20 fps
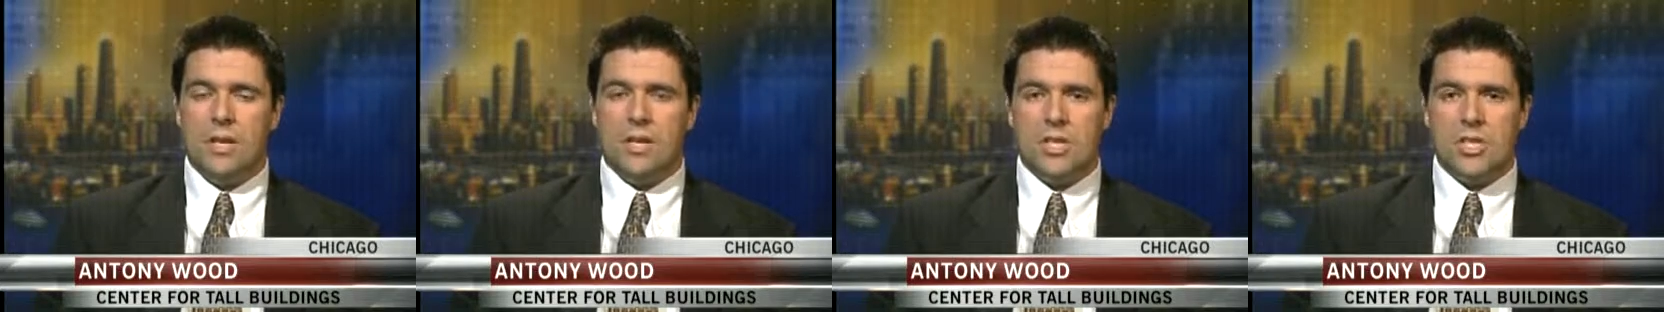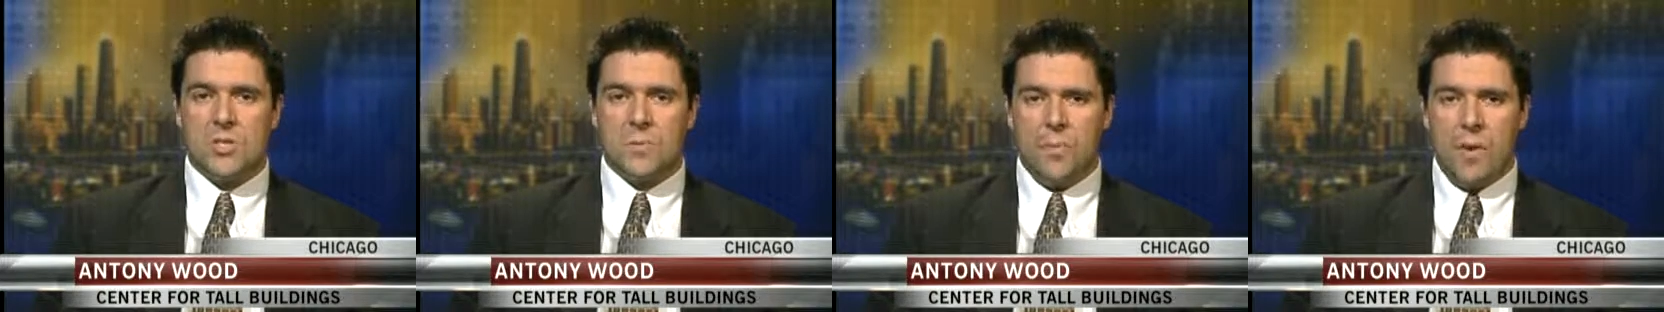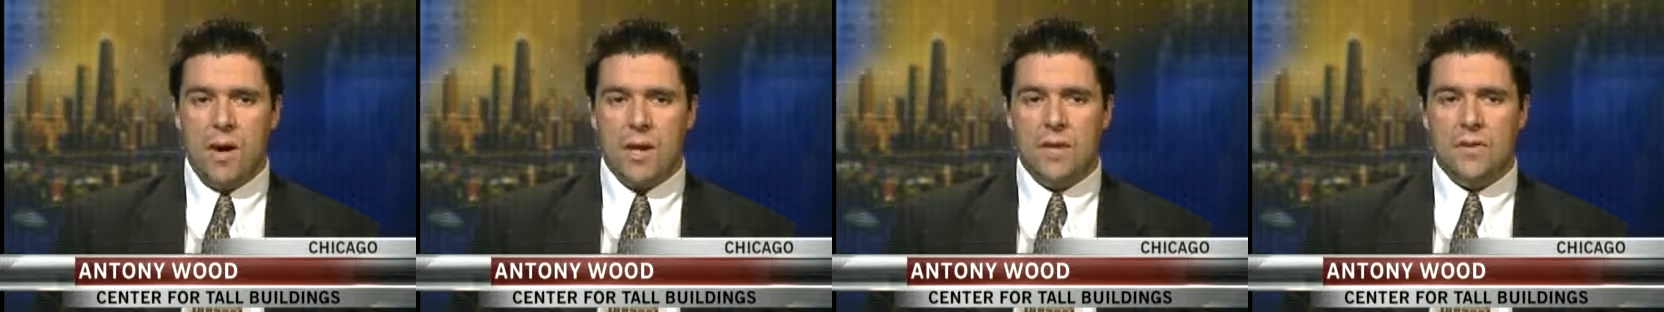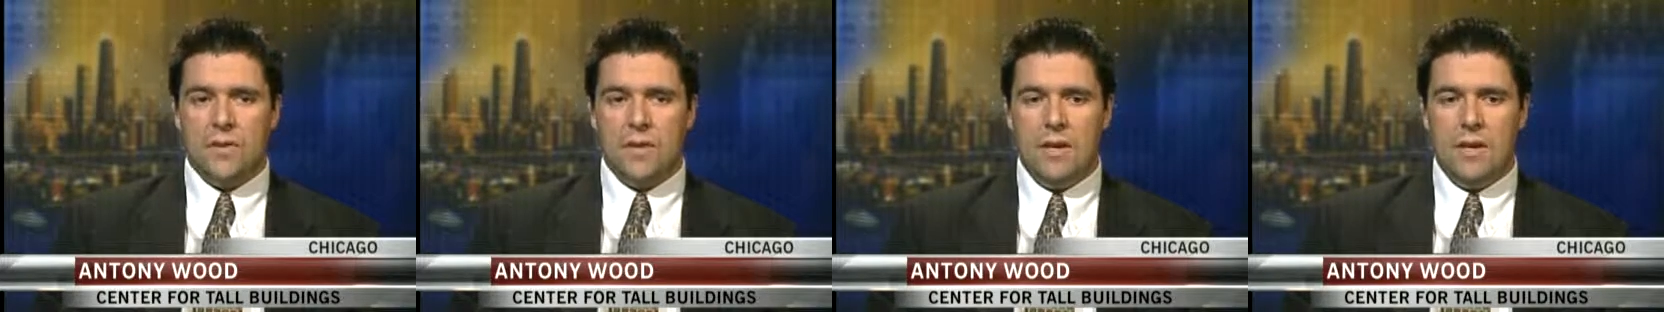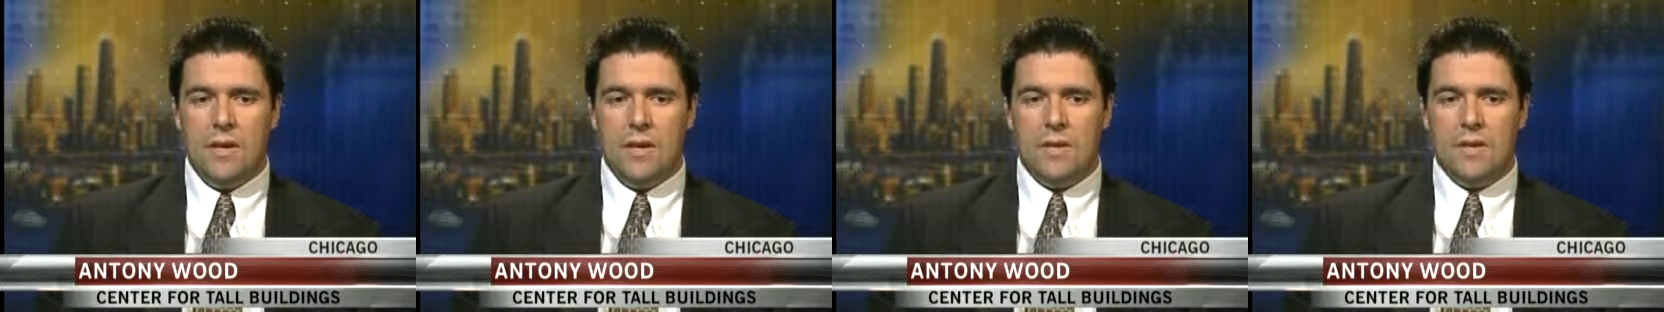Despite
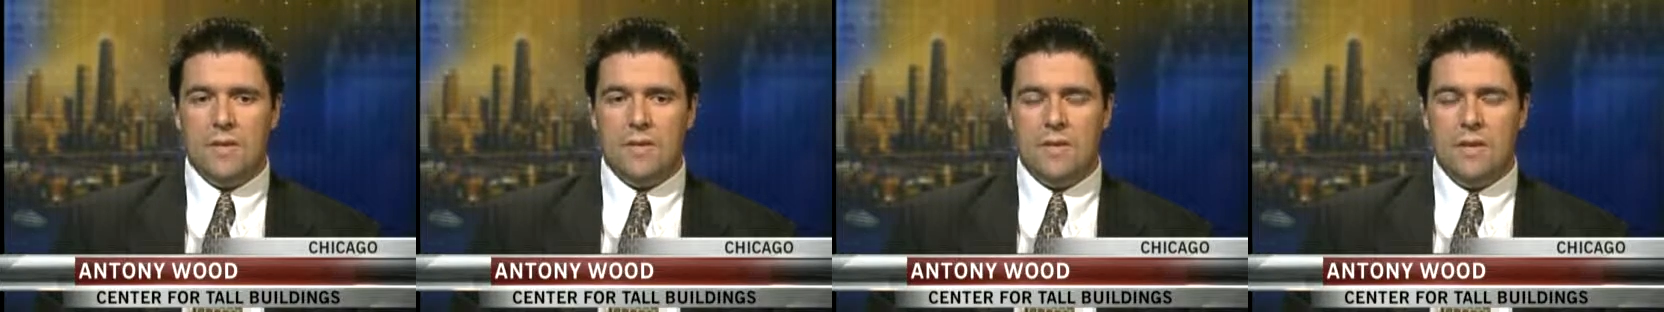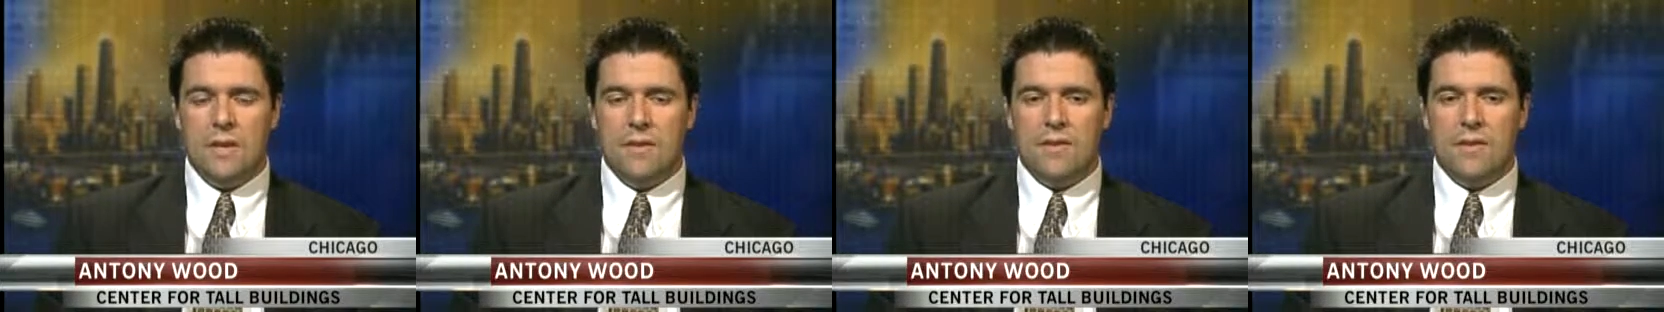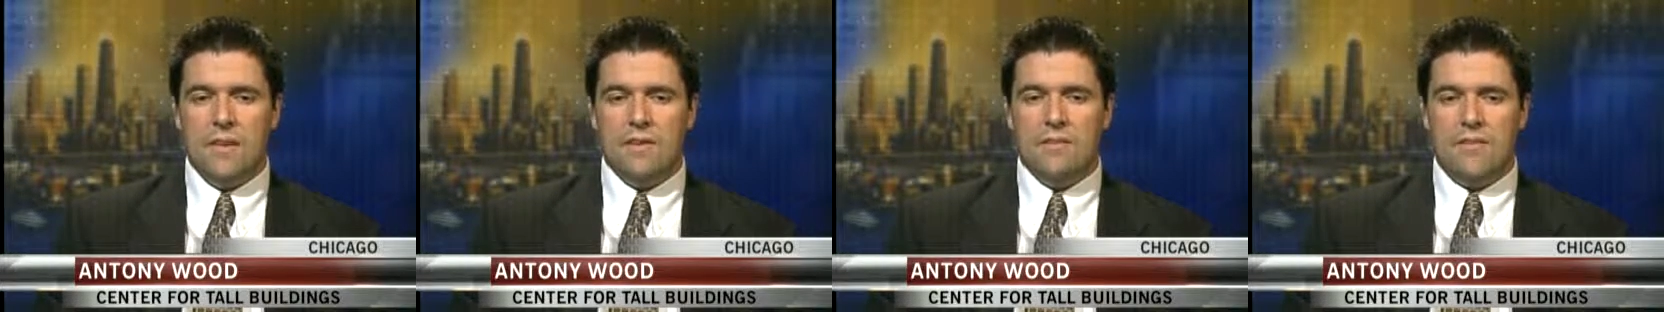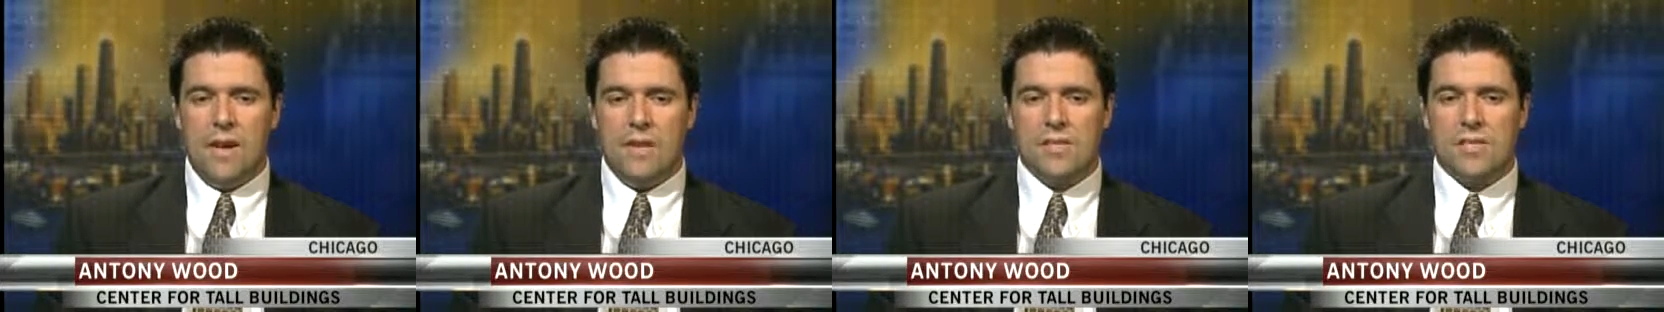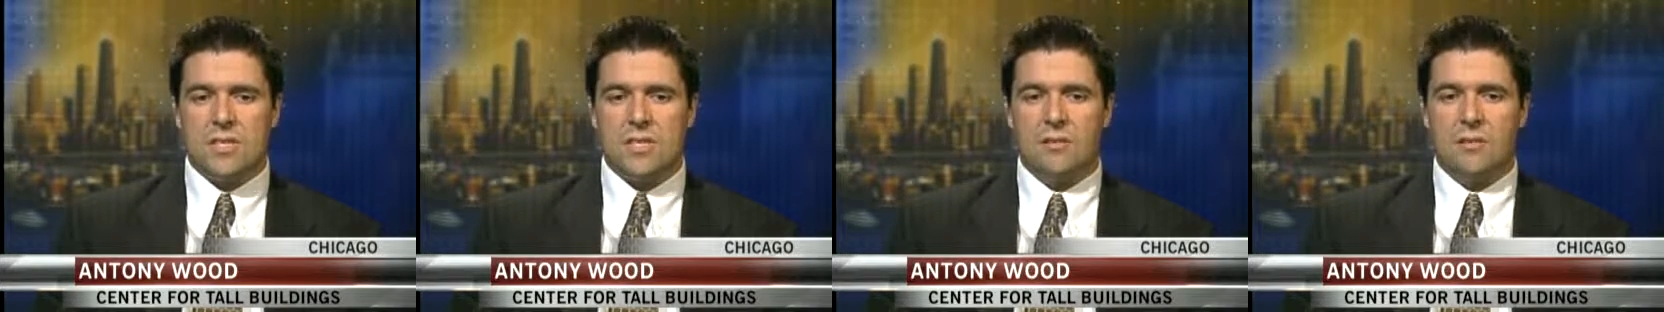the
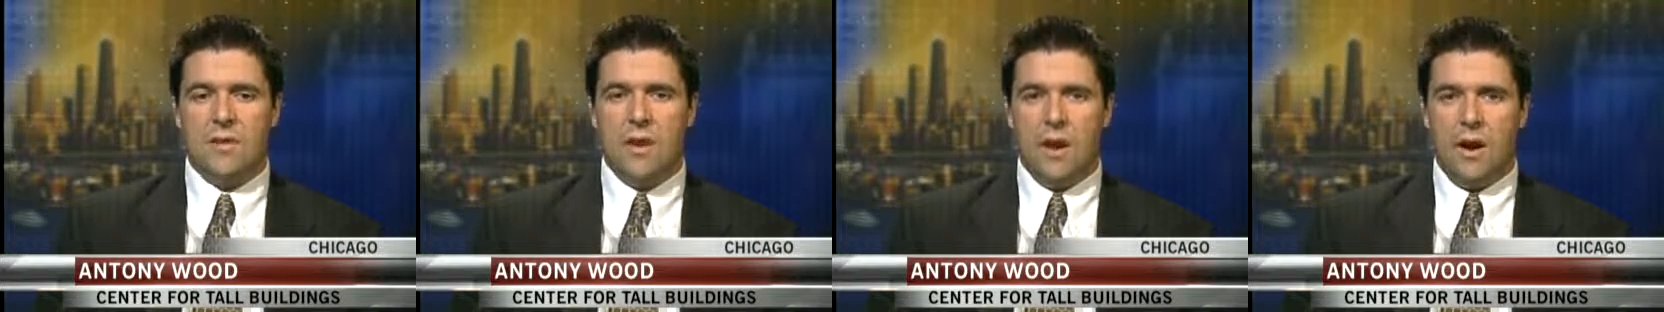events of